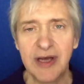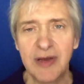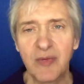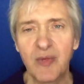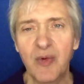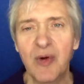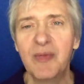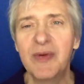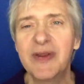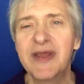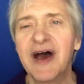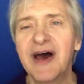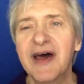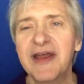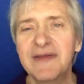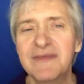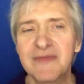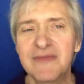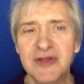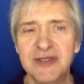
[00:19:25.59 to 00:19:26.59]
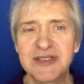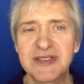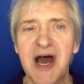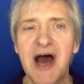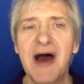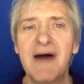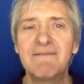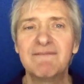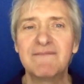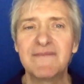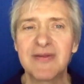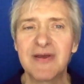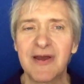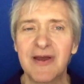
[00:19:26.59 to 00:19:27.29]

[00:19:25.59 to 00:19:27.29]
And when we got up to the top,